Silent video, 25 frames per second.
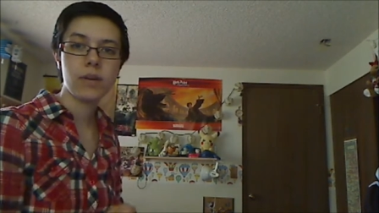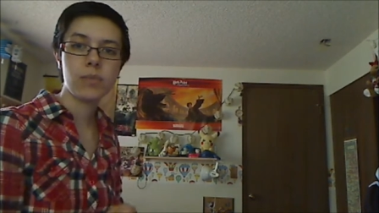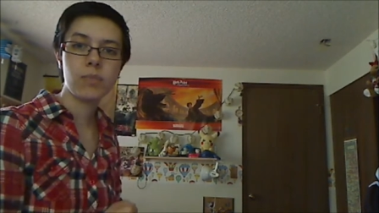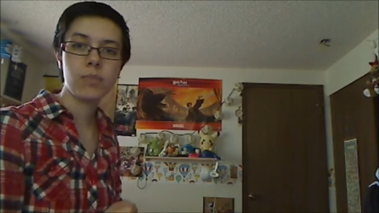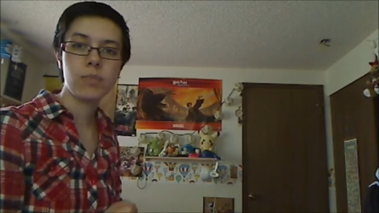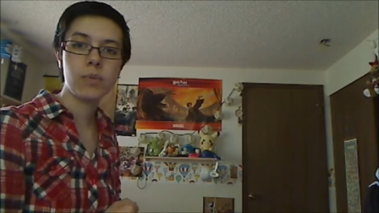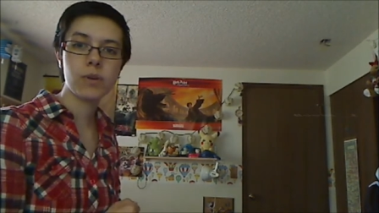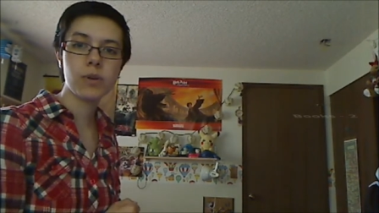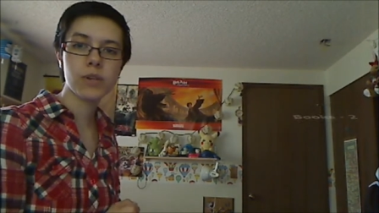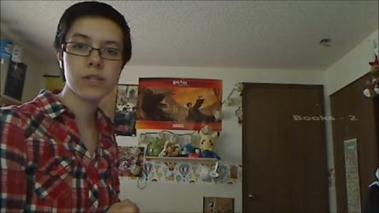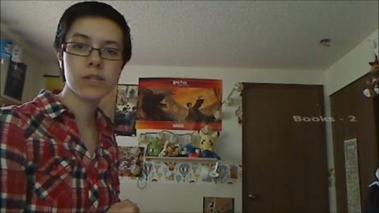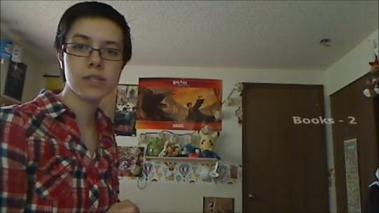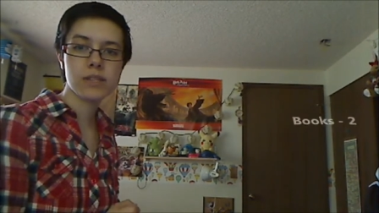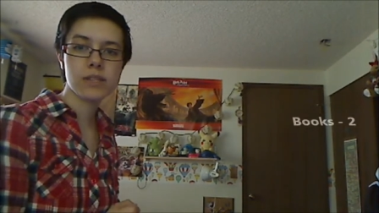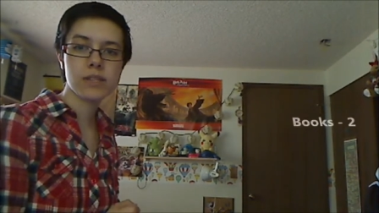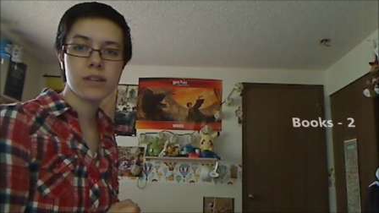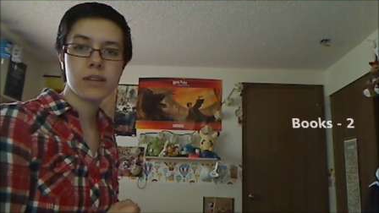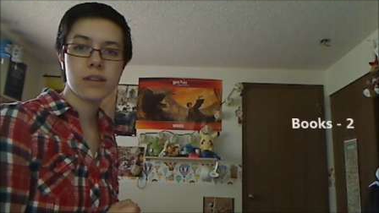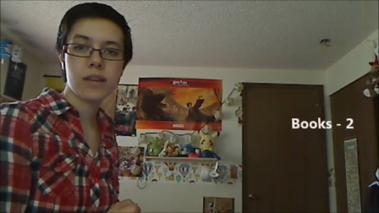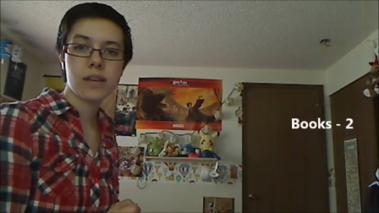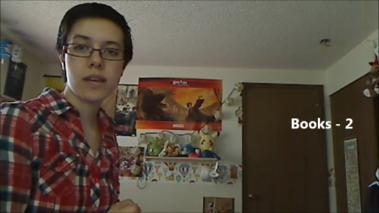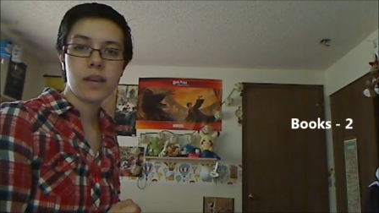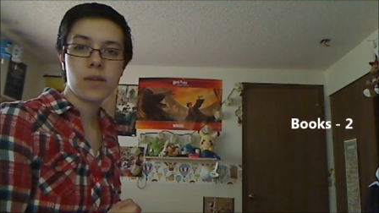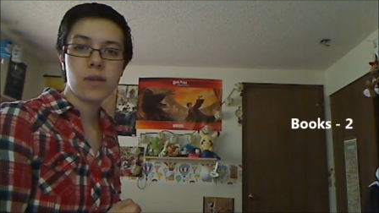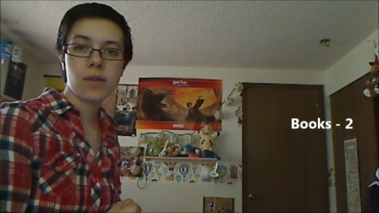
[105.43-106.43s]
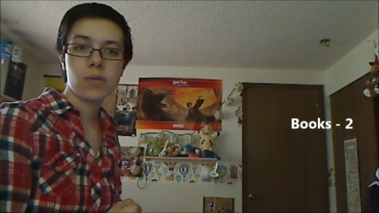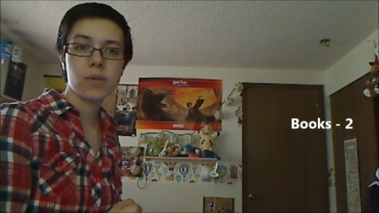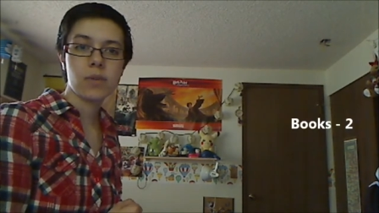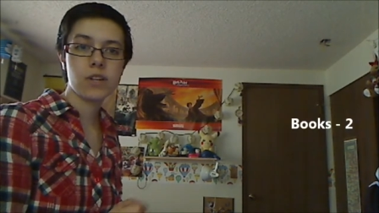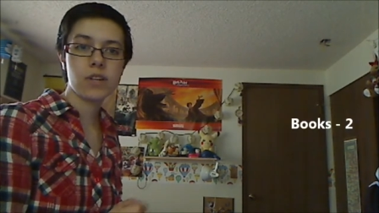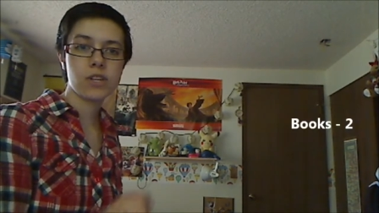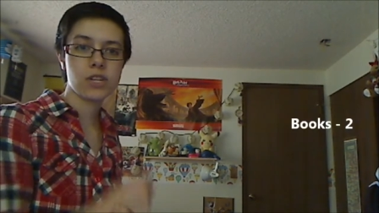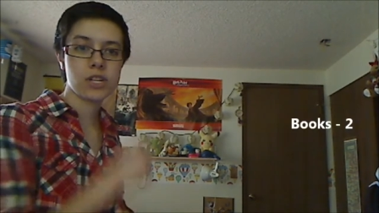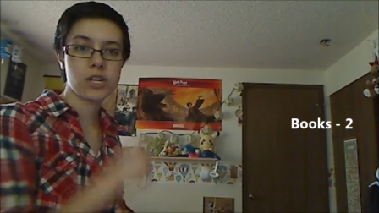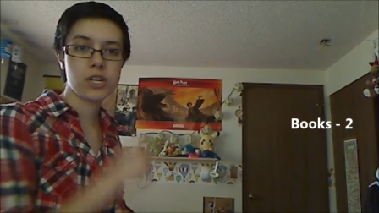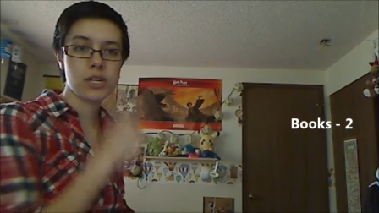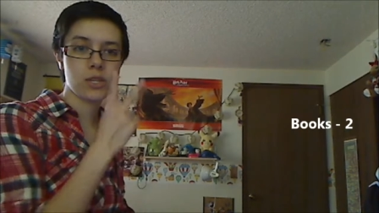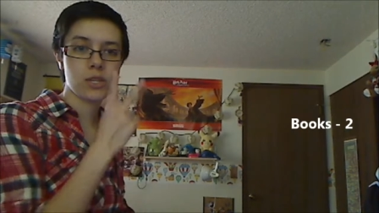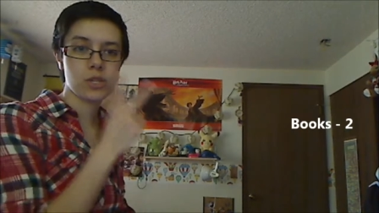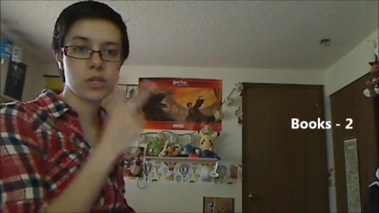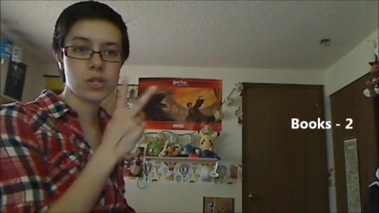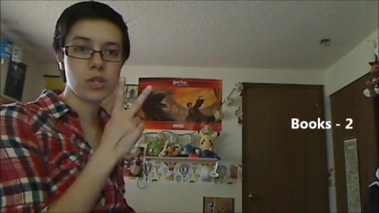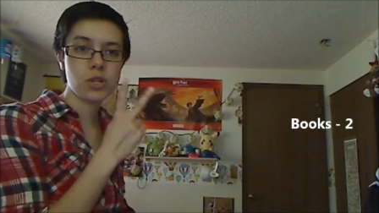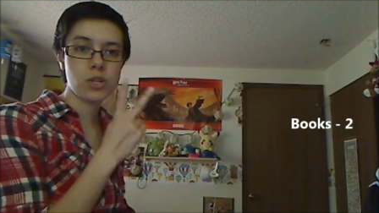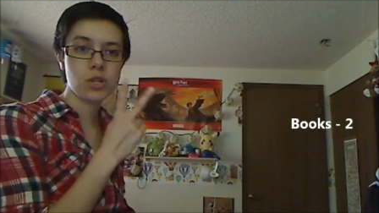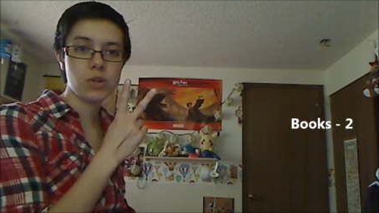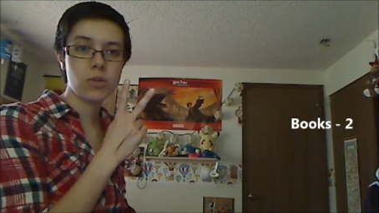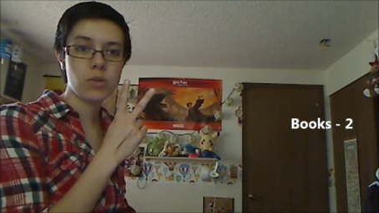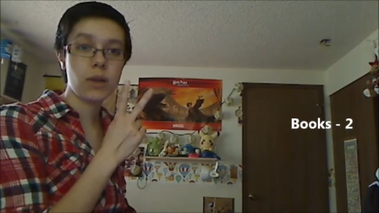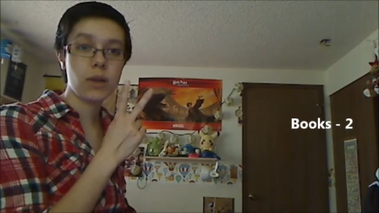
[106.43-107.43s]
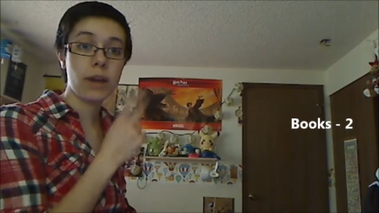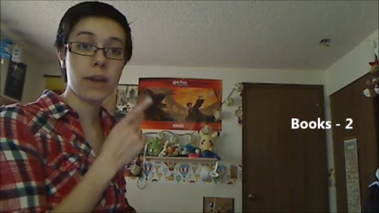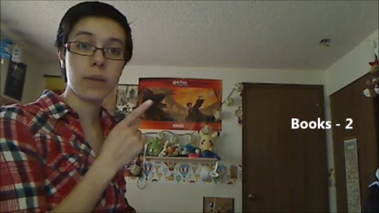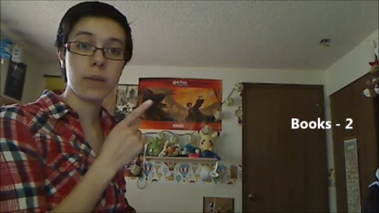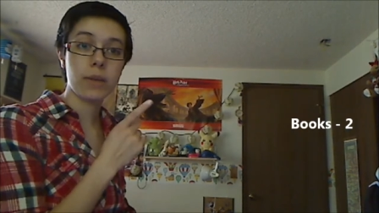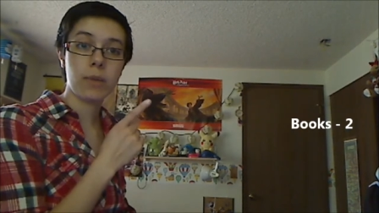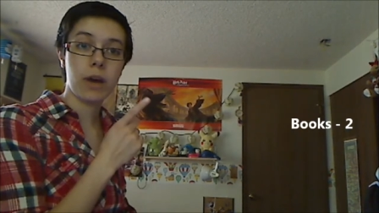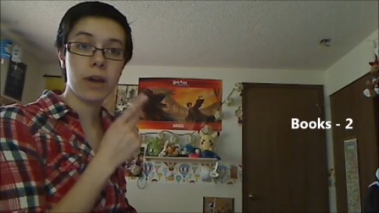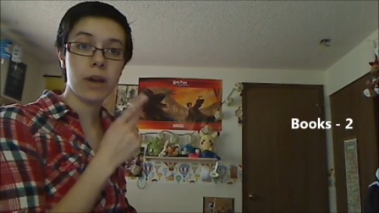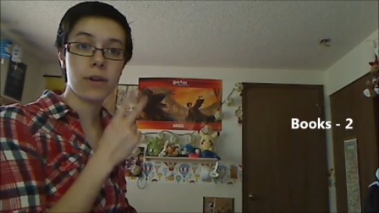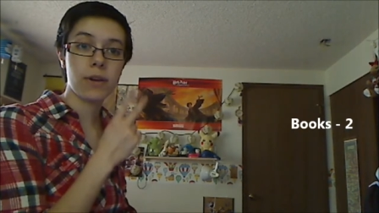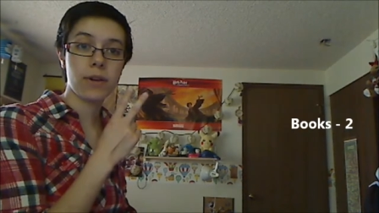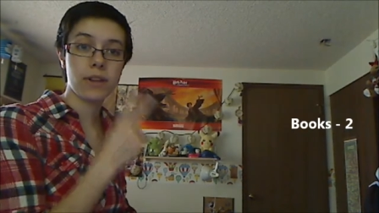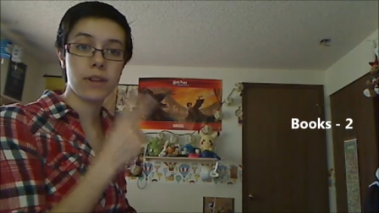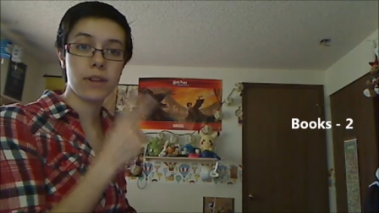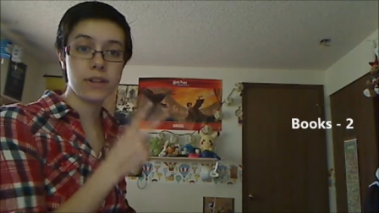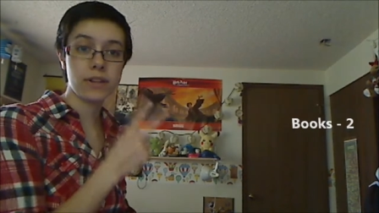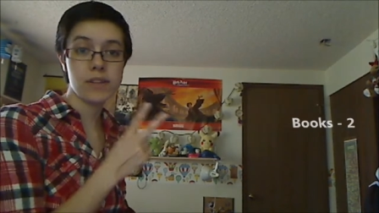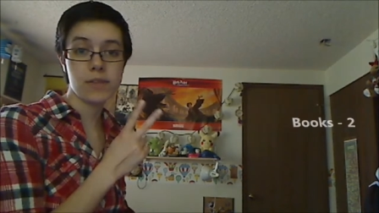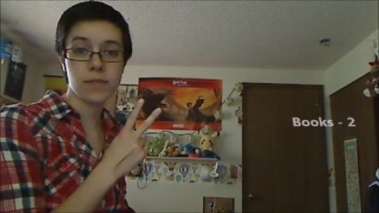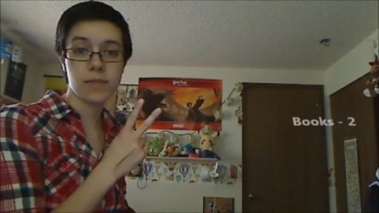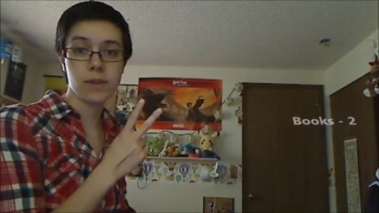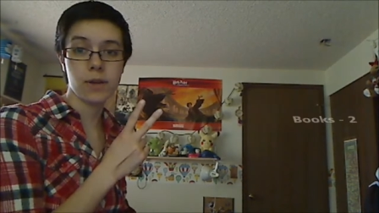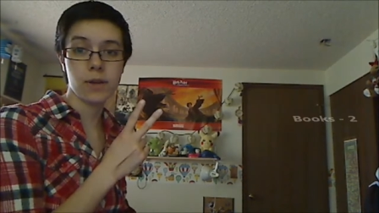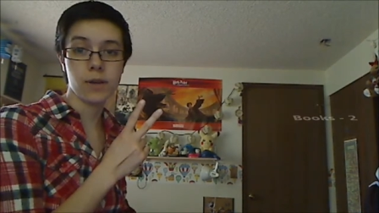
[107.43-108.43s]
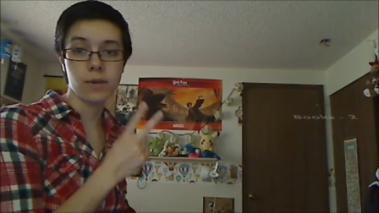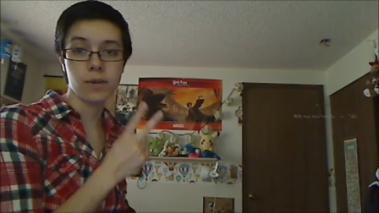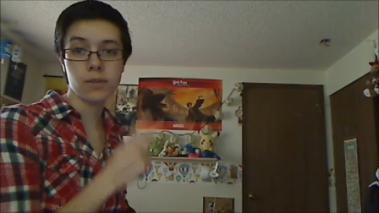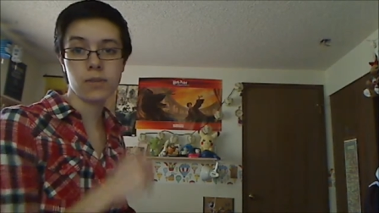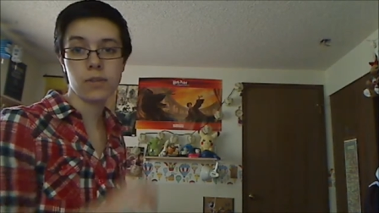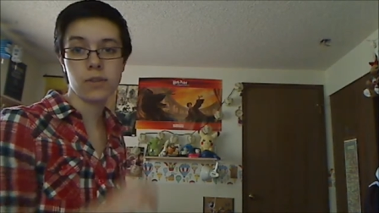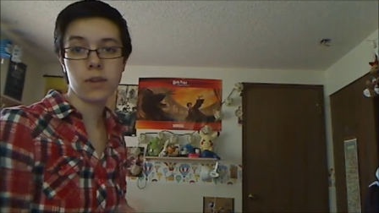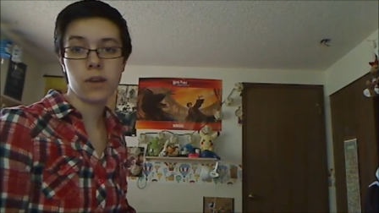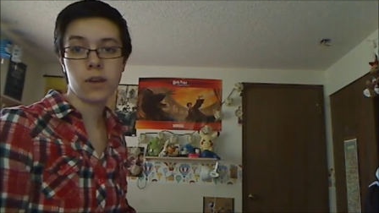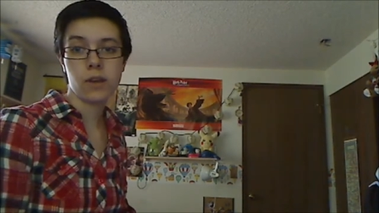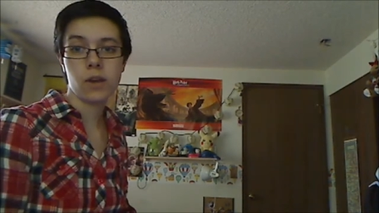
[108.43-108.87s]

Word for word: Books, which is 2, Harry Potter and Tiffios.